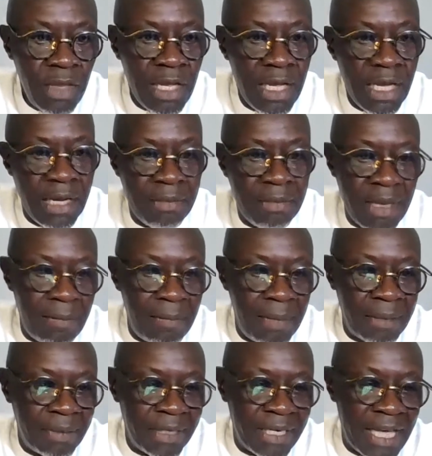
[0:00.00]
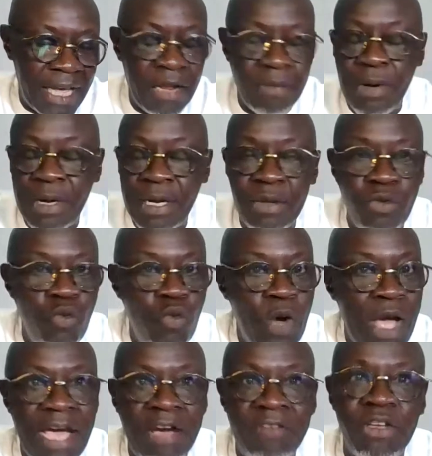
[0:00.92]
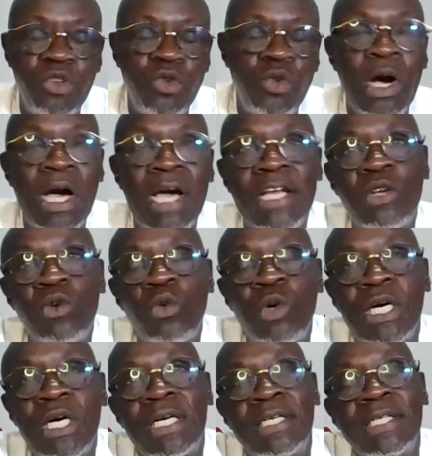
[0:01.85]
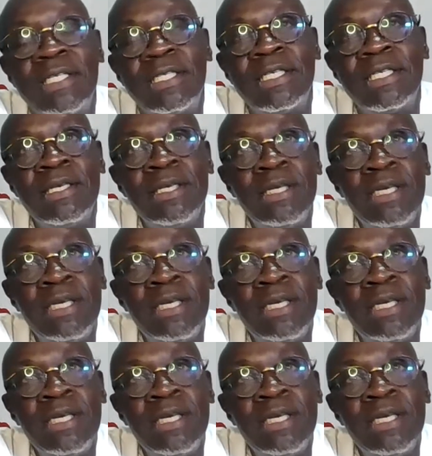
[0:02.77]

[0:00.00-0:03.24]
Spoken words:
But anybody, wherever you are in the world,